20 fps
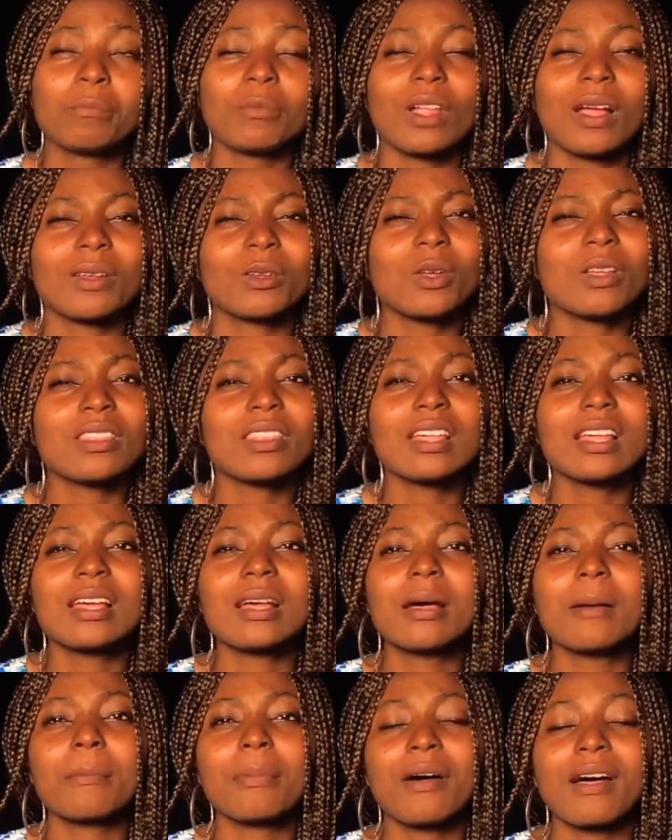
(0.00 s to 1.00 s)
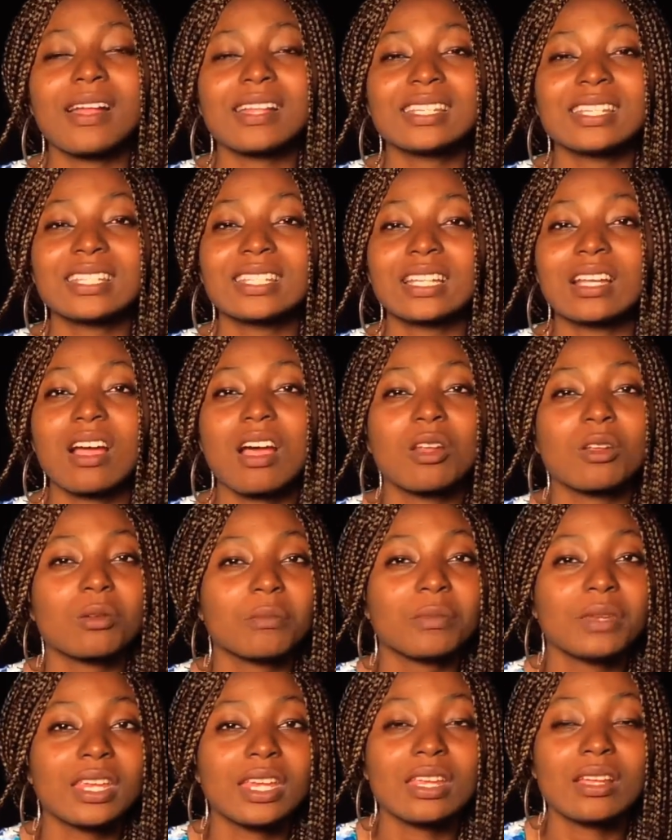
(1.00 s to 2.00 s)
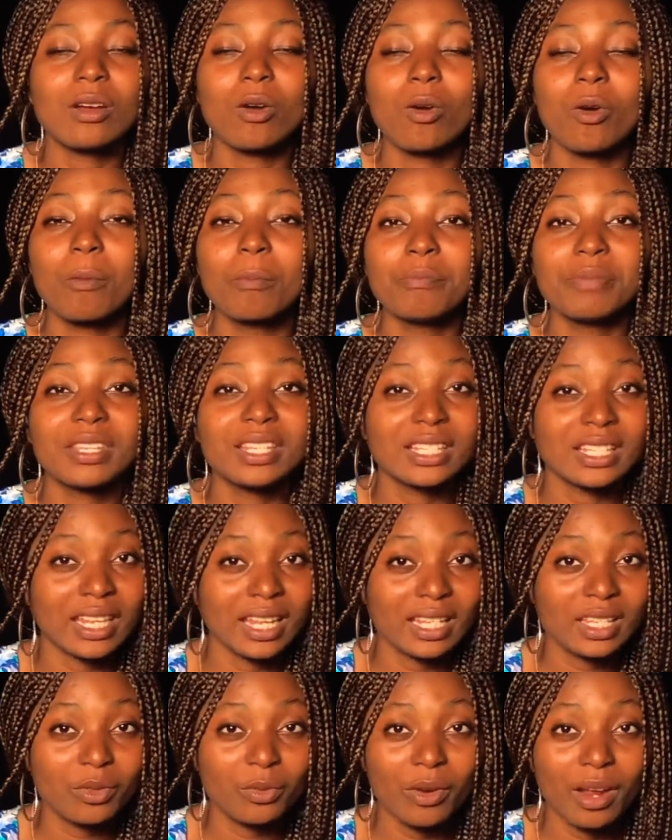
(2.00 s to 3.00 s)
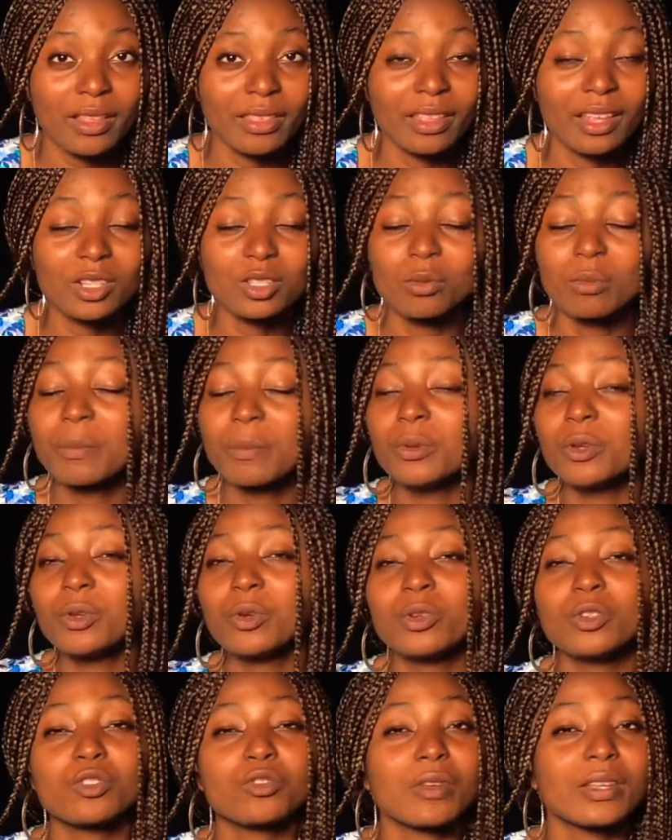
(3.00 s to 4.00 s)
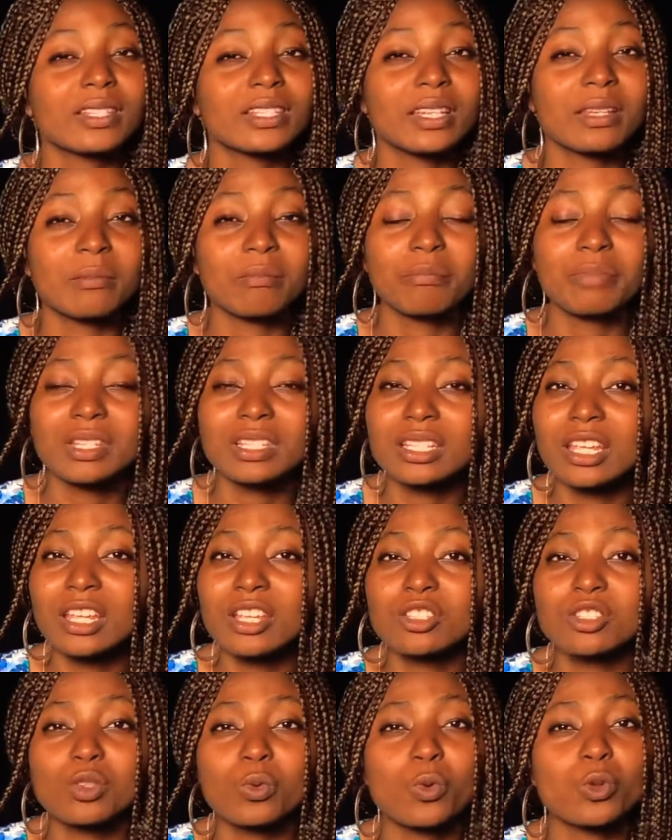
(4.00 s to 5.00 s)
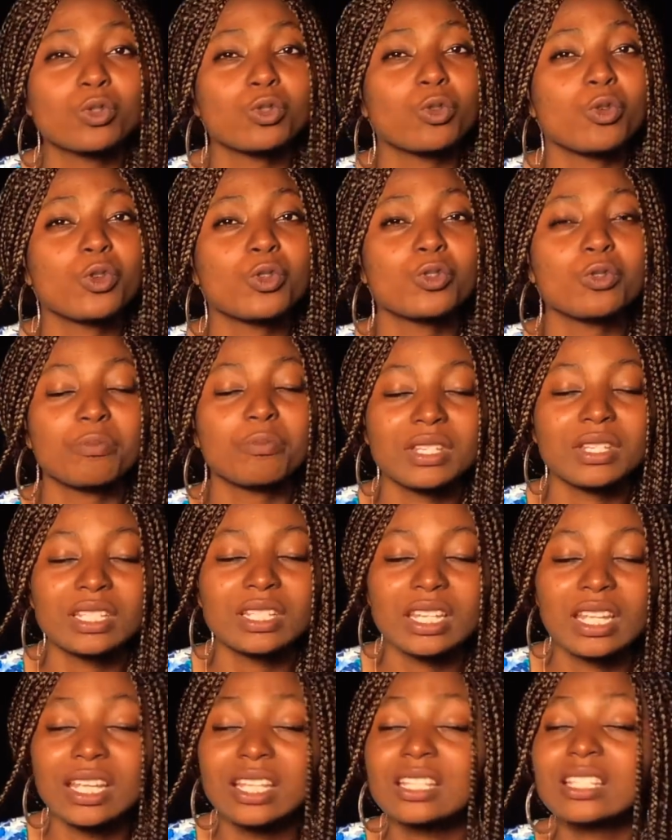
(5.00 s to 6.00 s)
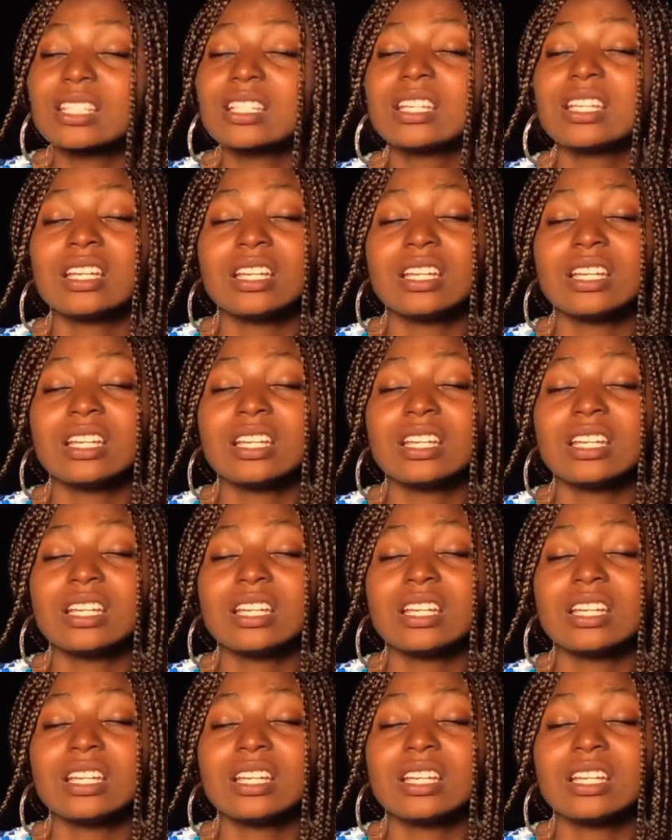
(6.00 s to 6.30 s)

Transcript: Another part is economy or business, rather. So maybe you're interested in business, you want to go into business.